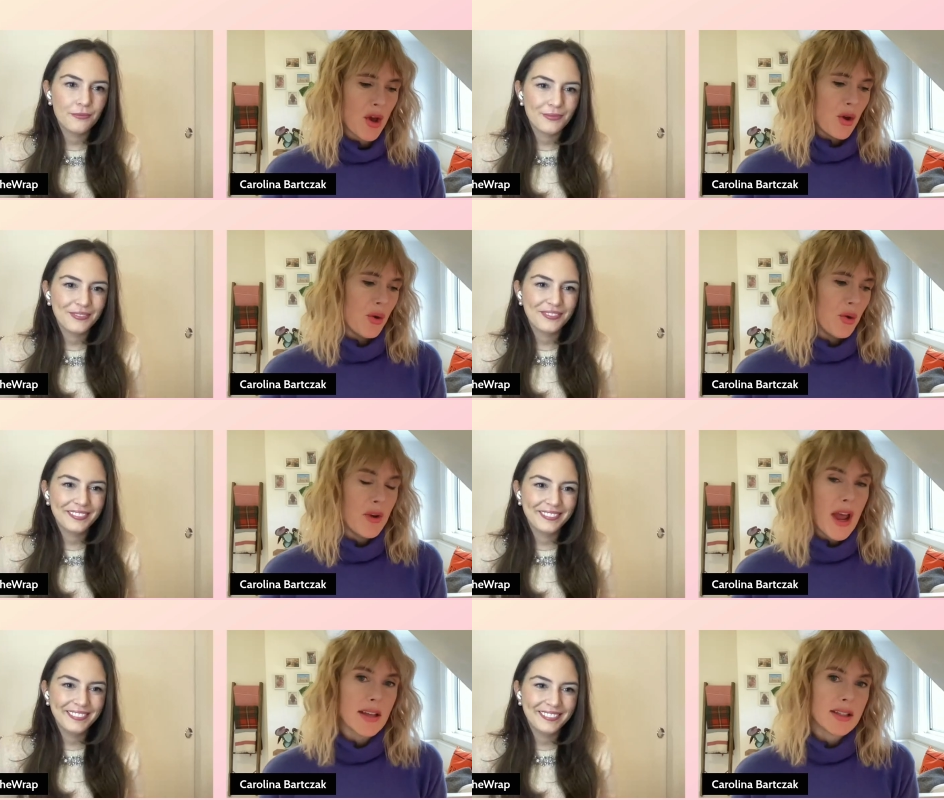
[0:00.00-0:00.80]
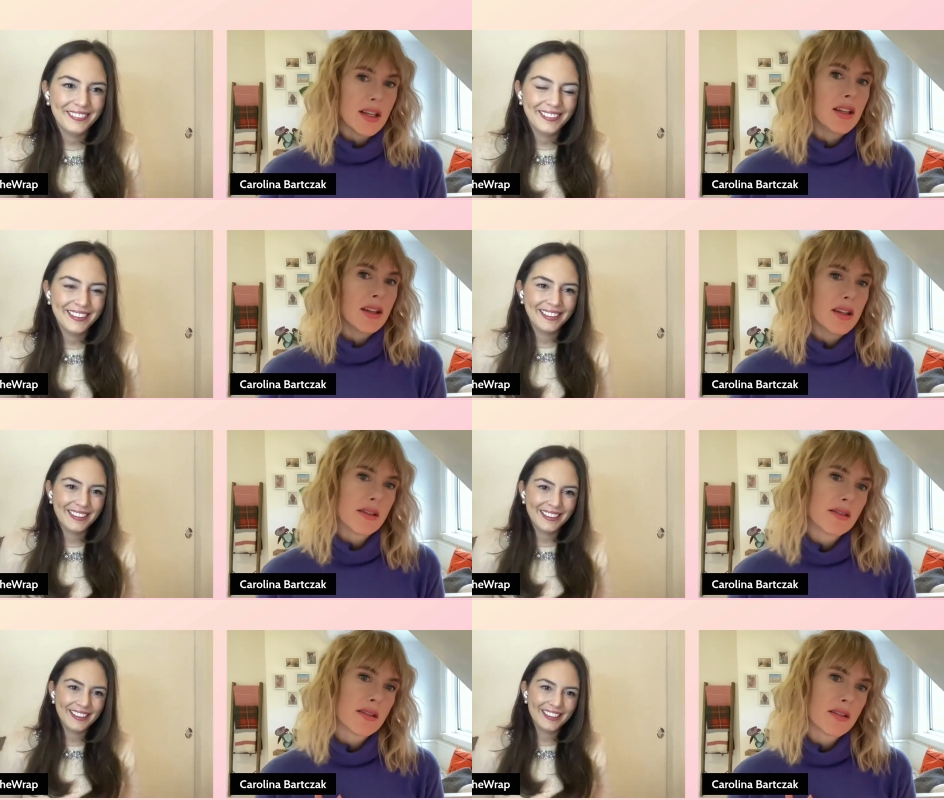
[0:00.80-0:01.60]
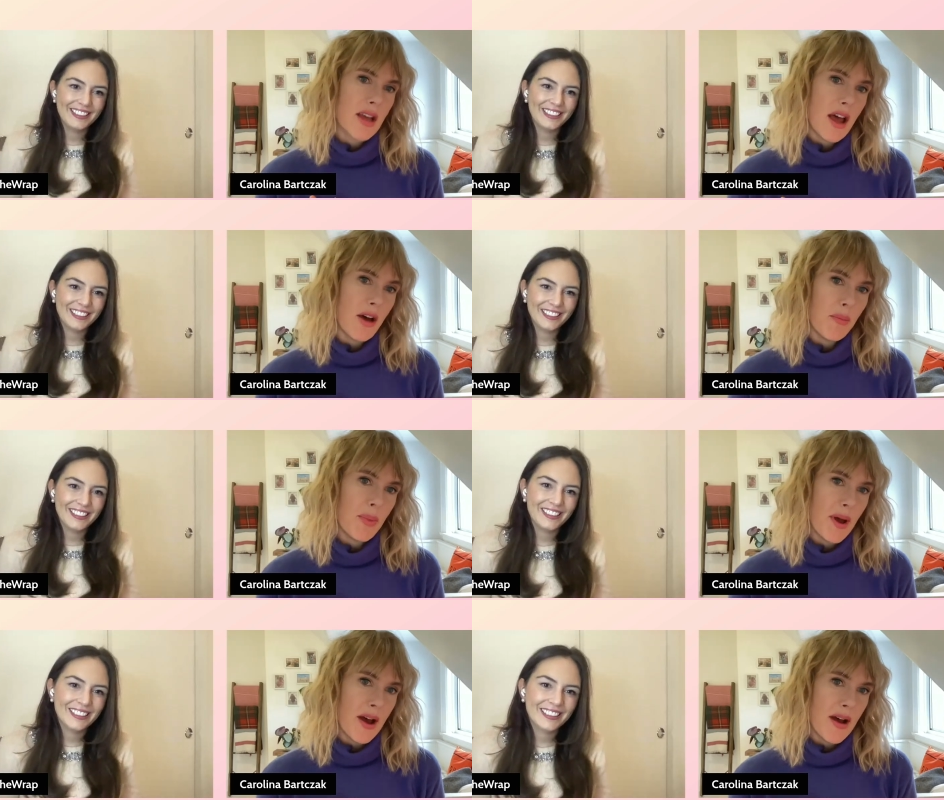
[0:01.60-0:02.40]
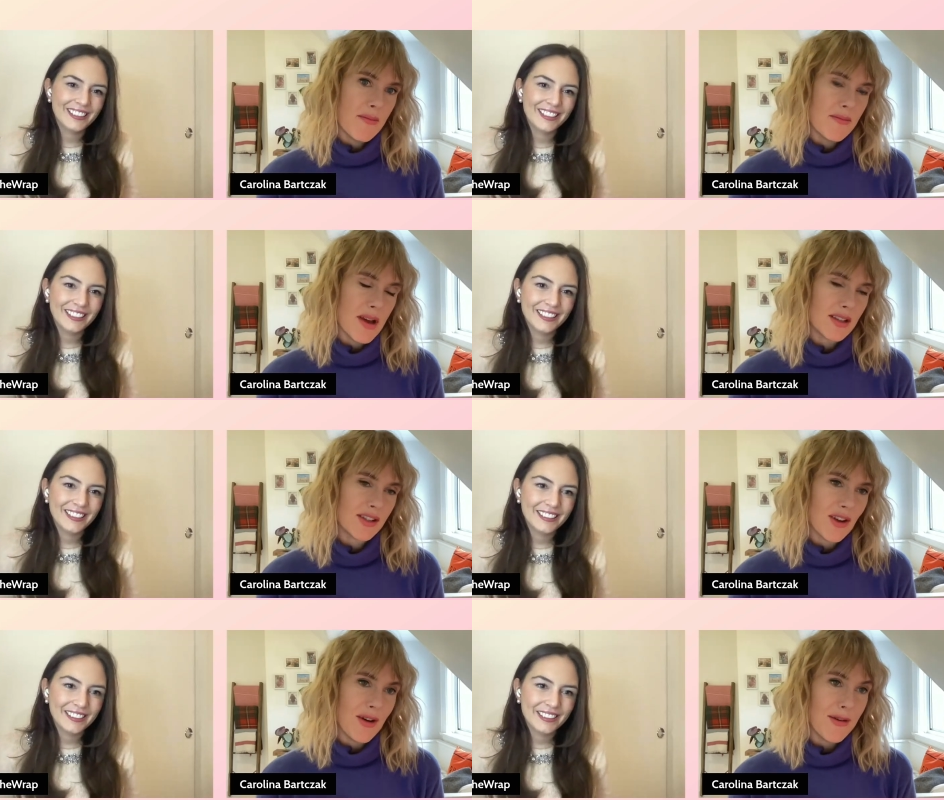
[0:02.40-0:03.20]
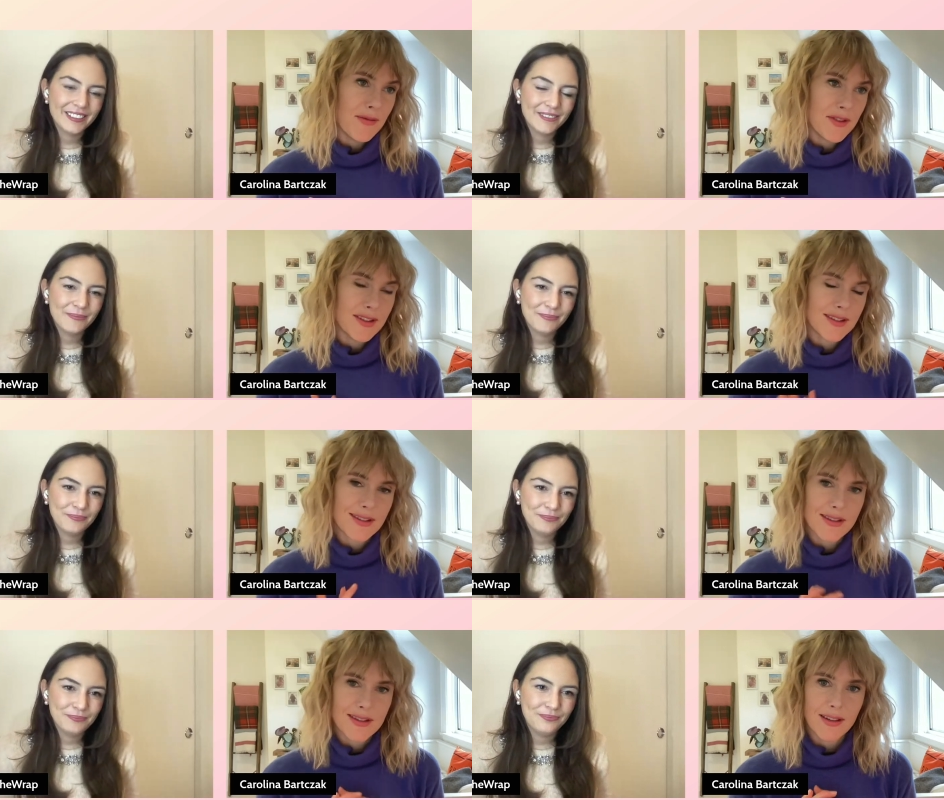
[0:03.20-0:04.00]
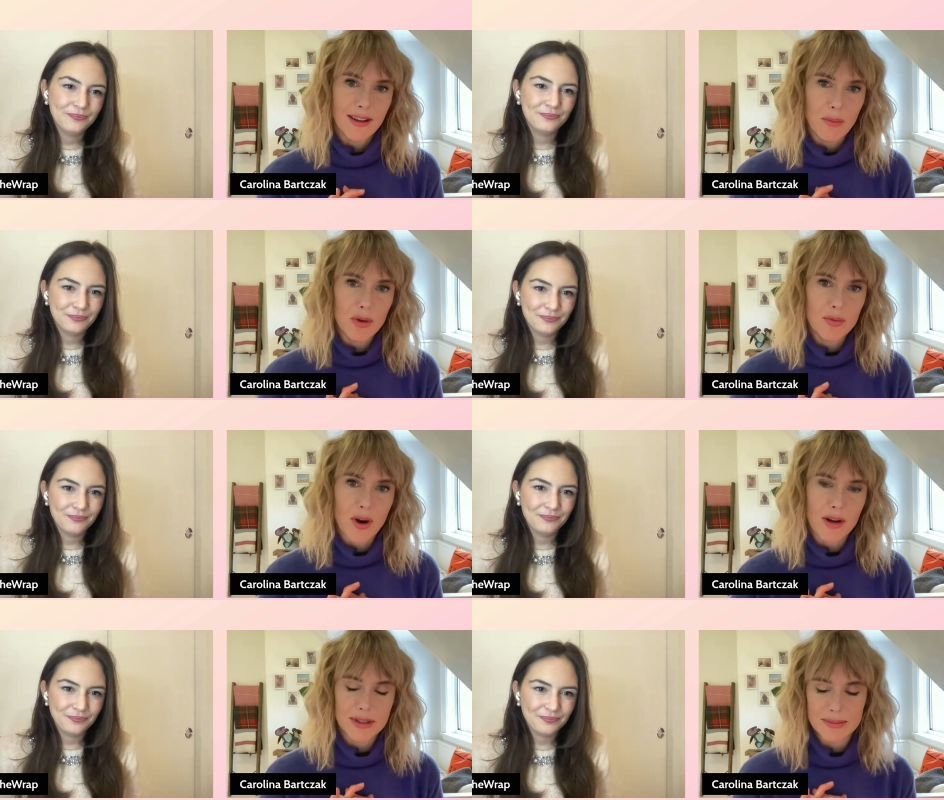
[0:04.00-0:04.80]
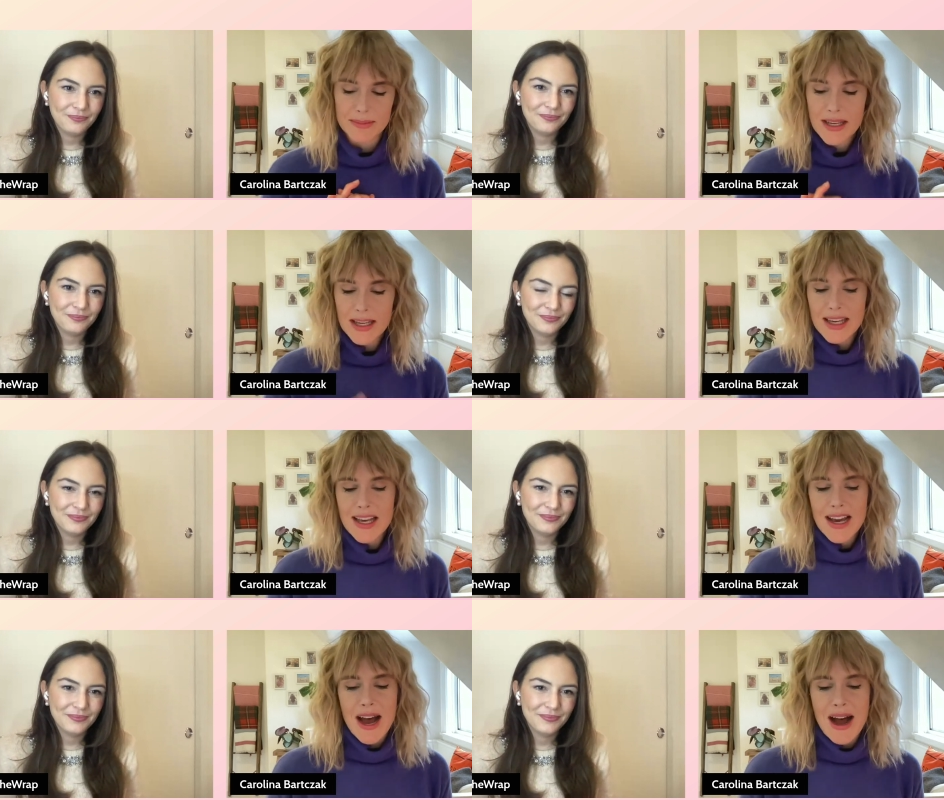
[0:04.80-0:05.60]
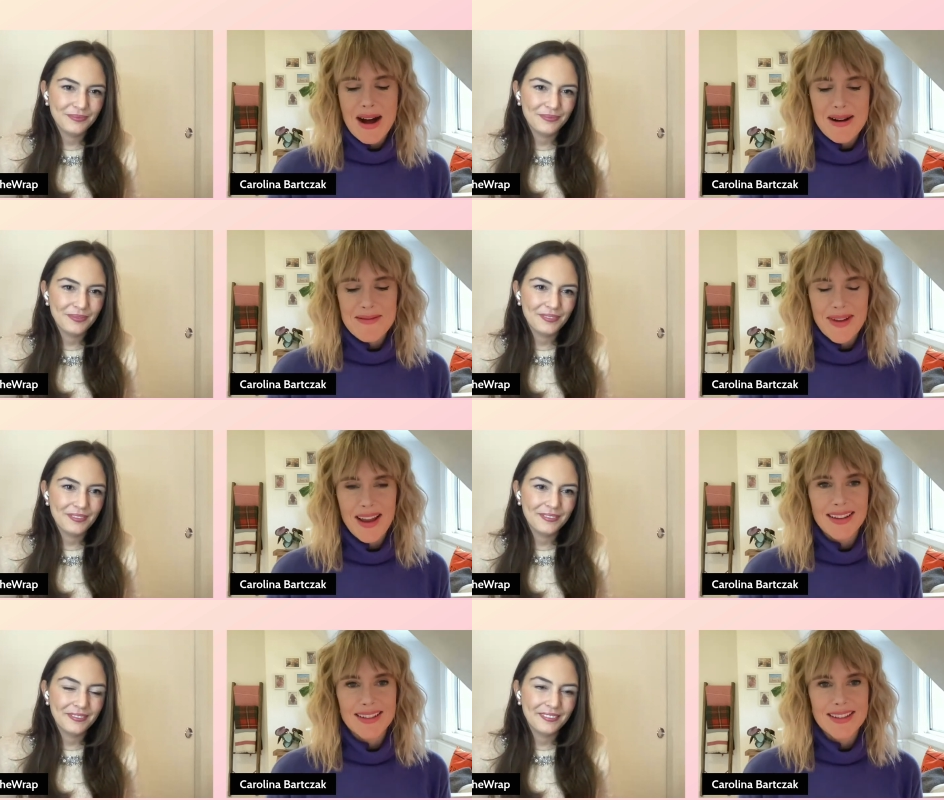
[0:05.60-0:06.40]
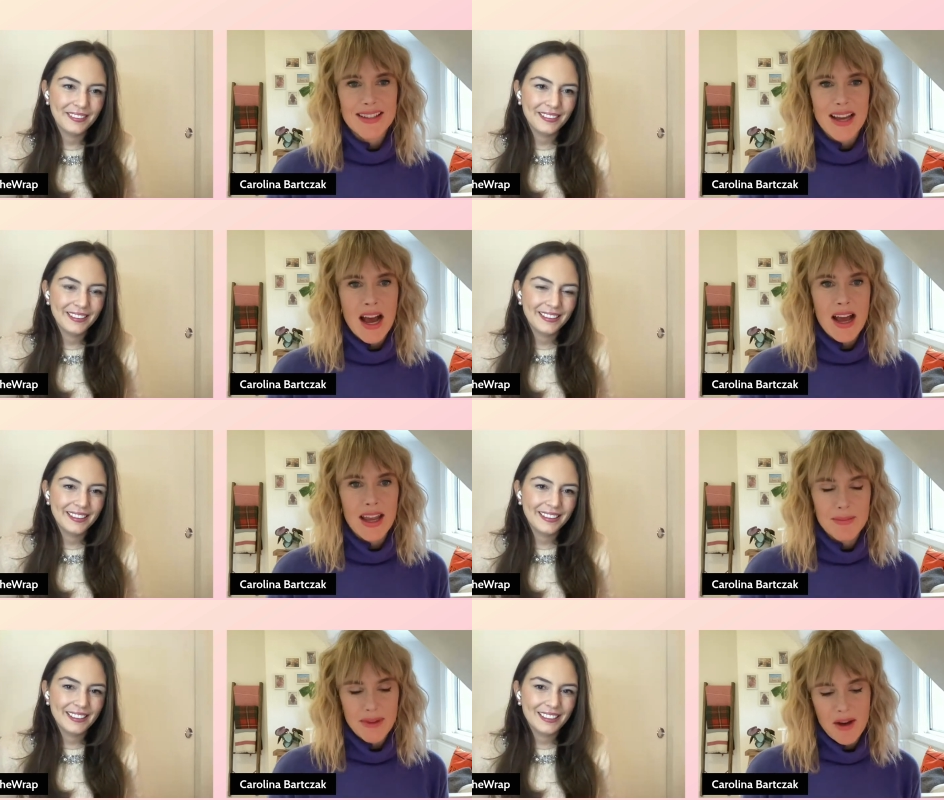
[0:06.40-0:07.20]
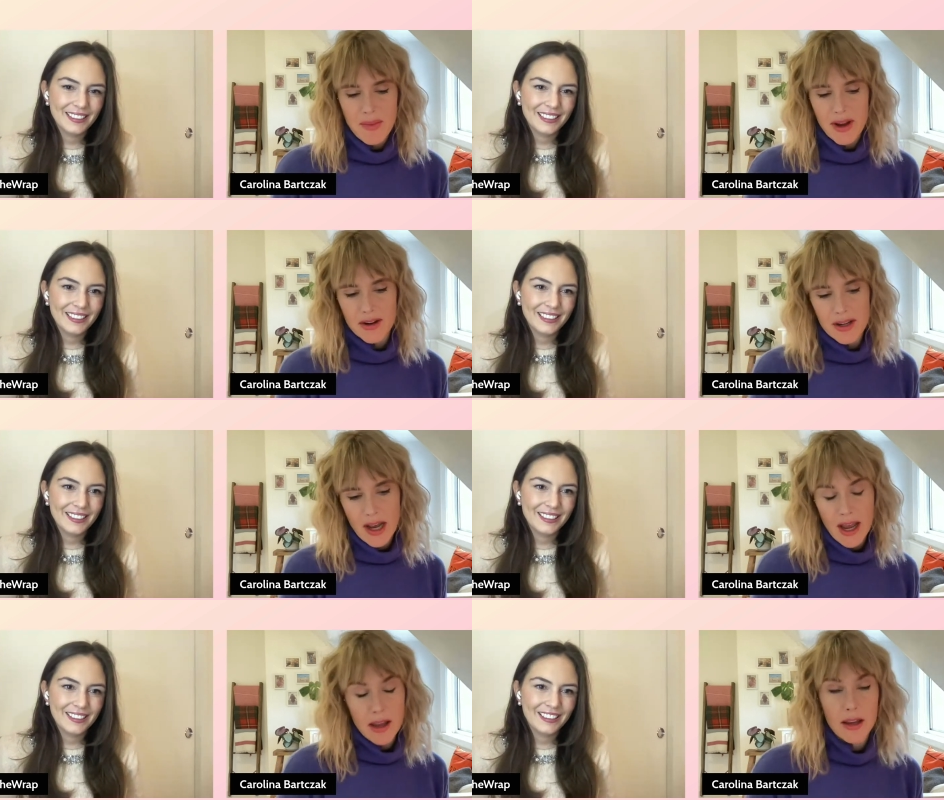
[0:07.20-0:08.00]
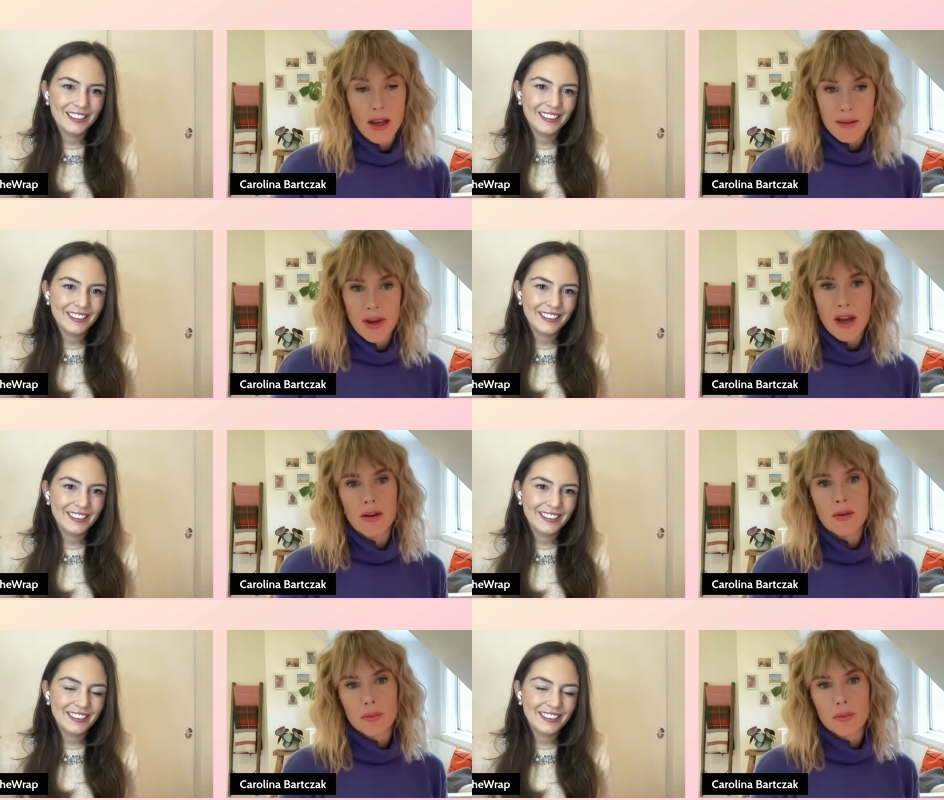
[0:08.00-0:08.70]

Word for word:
Speaker 1: who NASA enlists to help um, solve this silly moon problem. Um, and I am now married. I, I'm now